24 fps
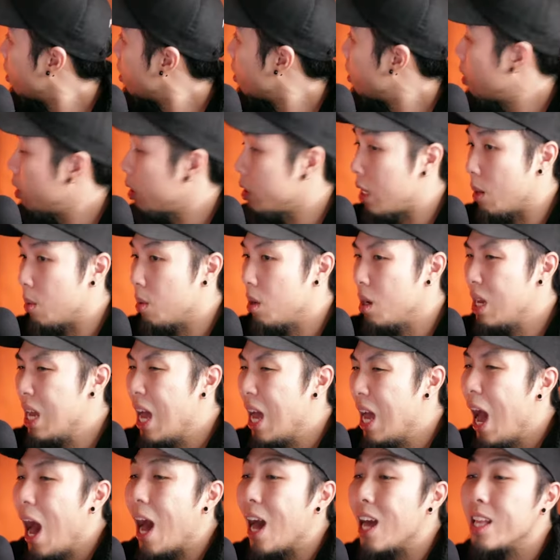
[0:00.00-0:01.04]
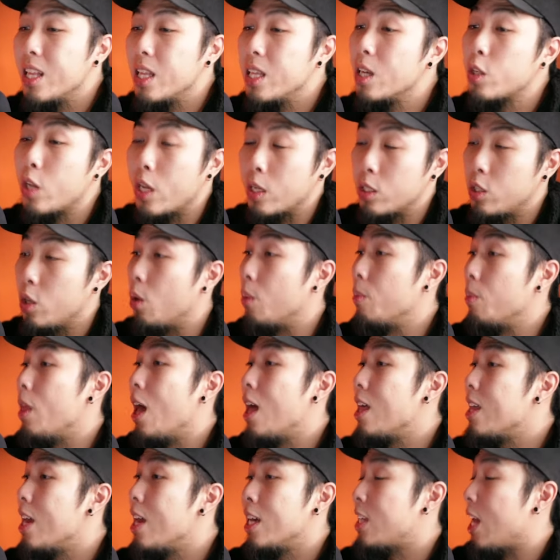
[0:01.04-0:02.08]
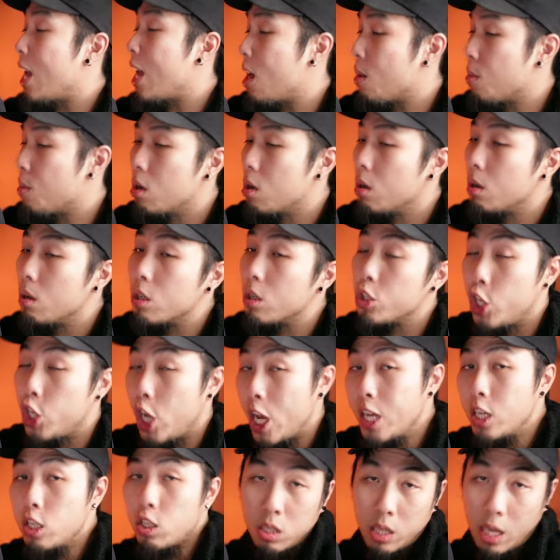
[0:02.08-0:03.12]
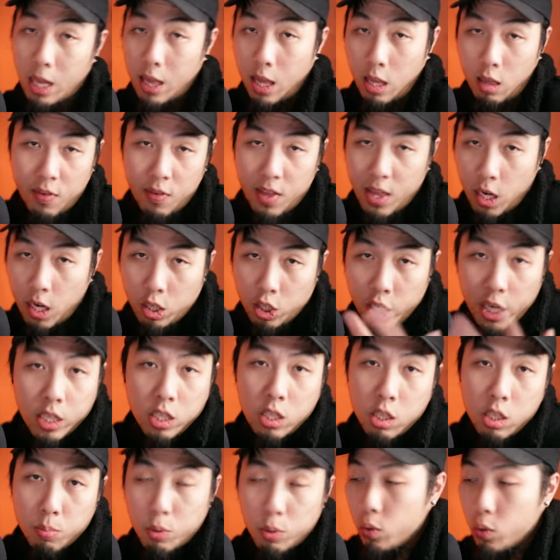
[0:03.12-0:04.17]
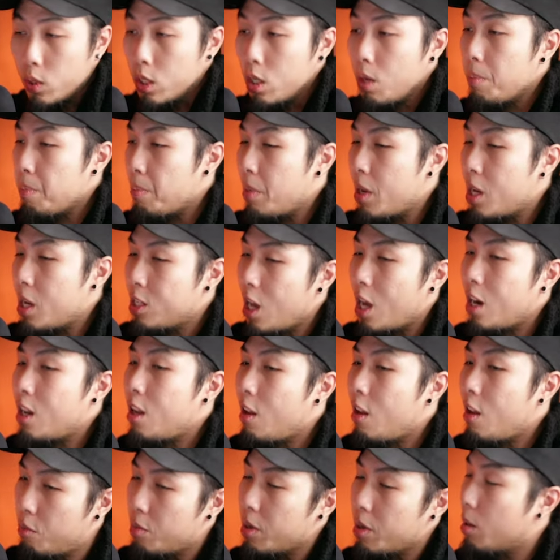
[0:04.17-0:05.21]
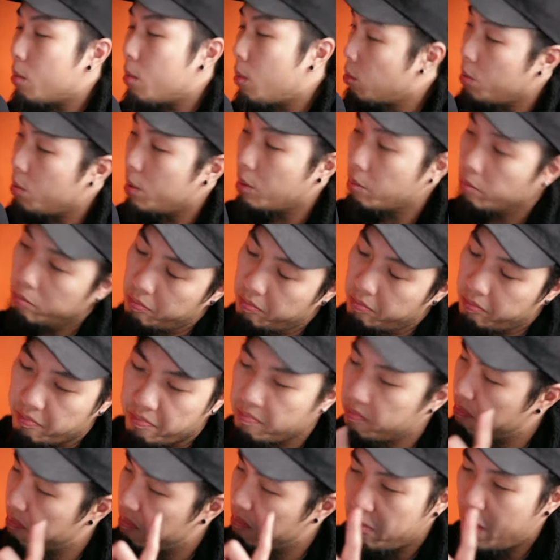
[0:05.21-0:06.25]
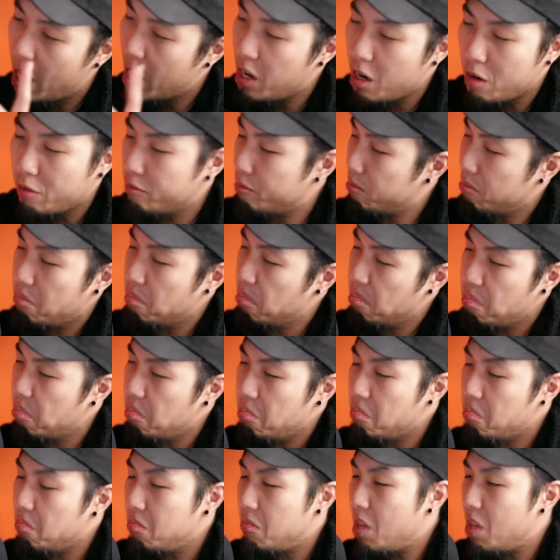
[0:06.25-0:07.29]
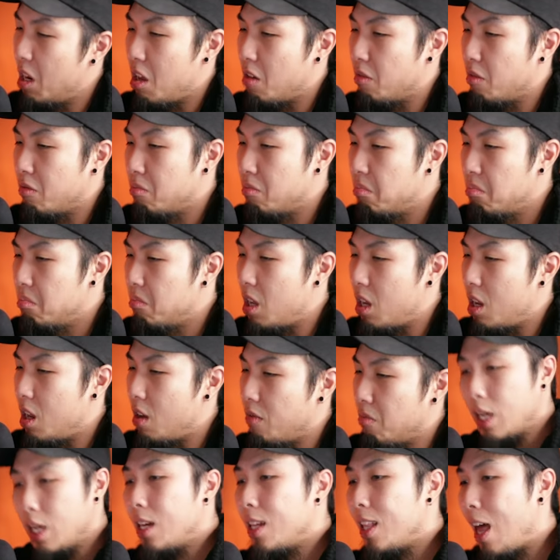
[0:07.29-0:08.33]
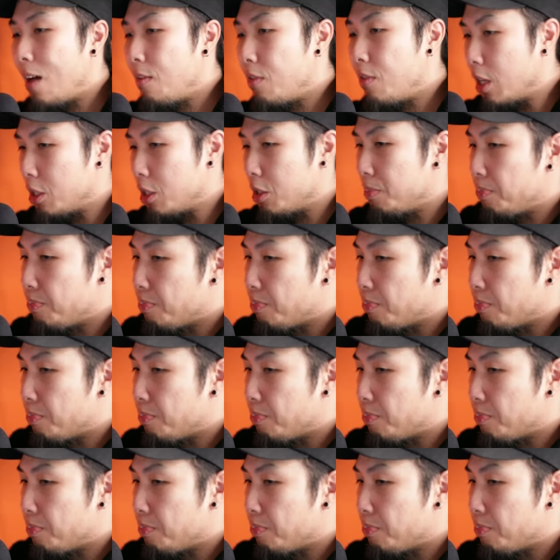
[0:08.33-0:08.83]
His hammer? It, okay, so his hammer changes. I like the fact that he changes between it, but it's not enough to bring him up to B. Okay, okay. Not All enough. right, fair. Not That's enough. fair. Not enough. Glavenus.